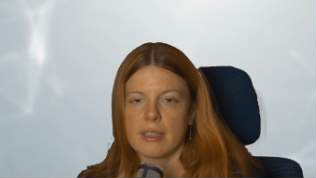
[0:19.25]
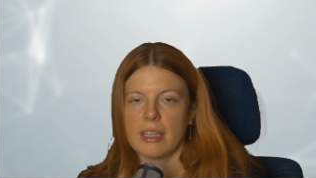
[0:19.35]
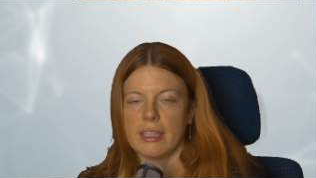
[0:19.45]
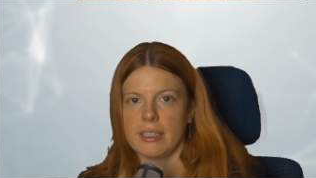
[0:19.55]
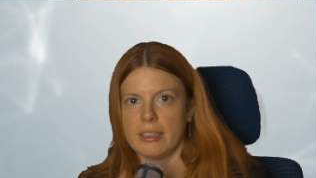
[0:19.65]

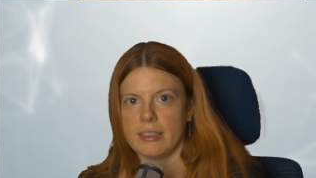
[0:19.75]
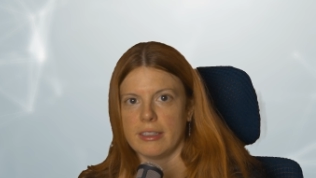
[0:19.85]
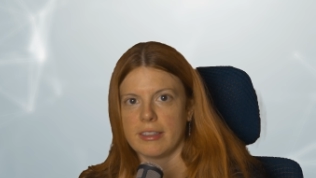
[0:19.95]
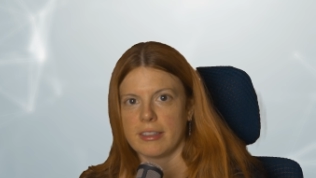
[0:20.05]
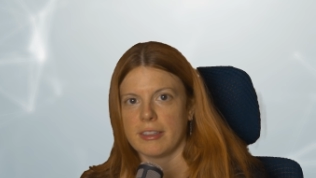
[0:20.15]

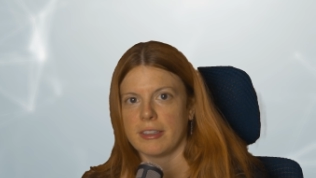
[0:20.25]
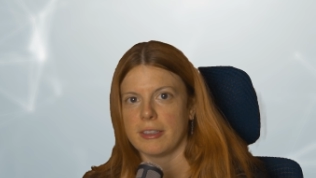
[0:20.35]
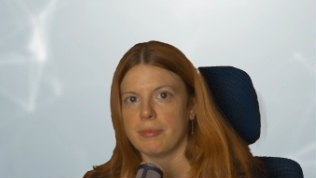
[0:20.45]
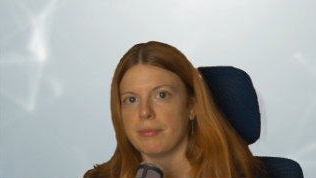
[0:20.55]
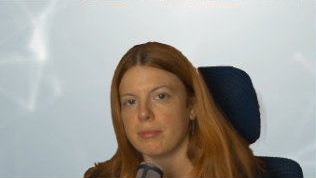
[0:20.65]

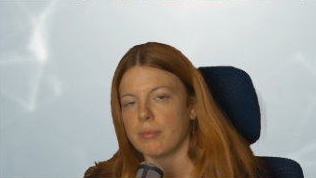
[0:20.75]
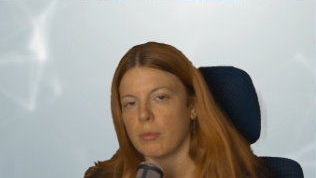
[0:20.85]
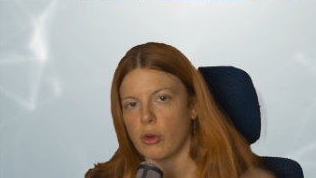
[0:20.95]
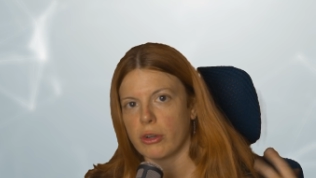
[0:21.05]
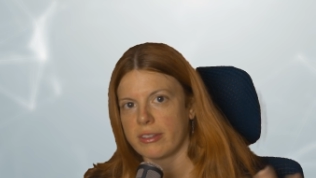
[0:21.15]
and
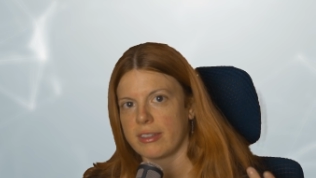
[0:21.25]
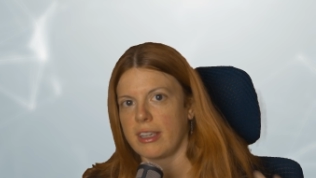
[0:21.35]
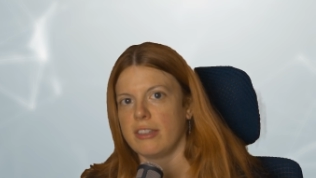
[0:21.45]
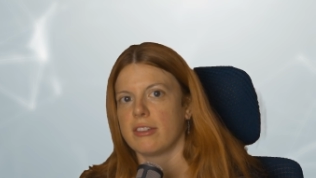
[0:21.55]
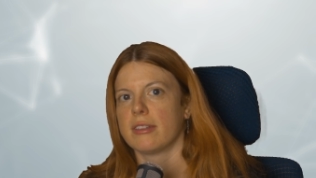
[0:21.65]
more
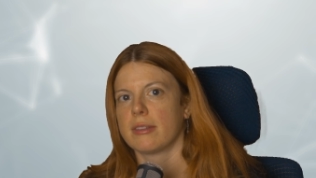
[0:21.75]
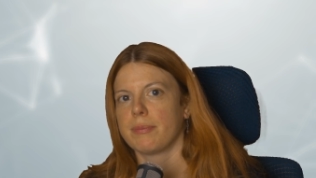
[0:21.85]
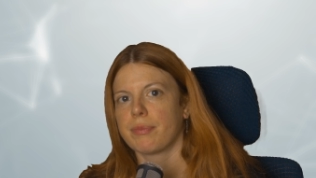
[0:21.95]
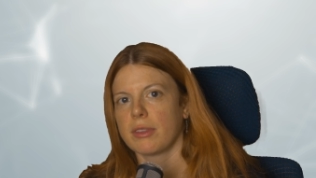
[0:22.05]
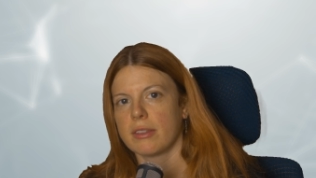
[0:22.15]
stages.
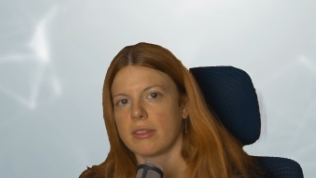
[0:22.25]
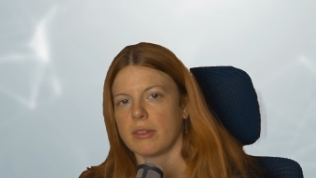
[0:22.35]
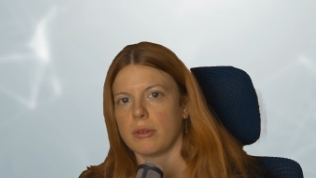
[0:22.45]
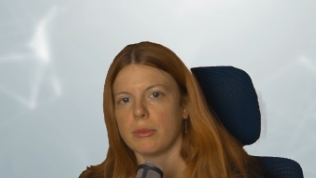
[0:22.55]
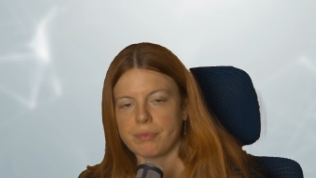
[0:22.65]

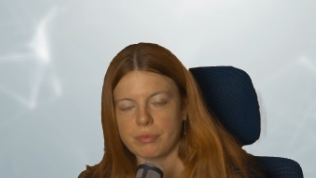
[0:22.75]
So